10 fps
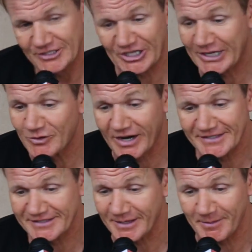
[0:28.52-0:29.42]
Chicken
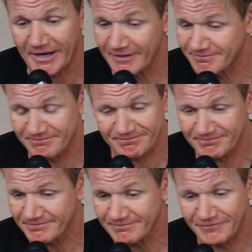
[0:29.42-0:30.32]
rice. I mean, I
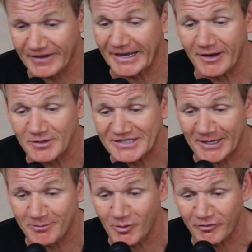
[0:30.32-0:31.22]
fell in love with
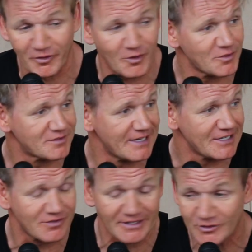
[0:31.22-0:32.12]
Singapore food
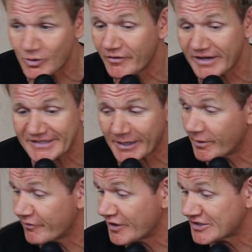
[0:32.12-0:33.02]
literally 12 years ago
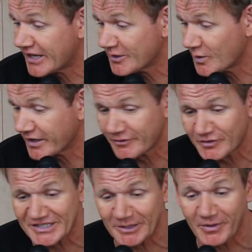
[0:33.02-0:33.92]
when I first started working
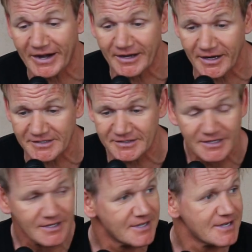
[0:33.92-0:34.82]
with the airlines.
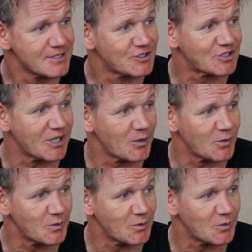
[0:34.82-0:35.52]
So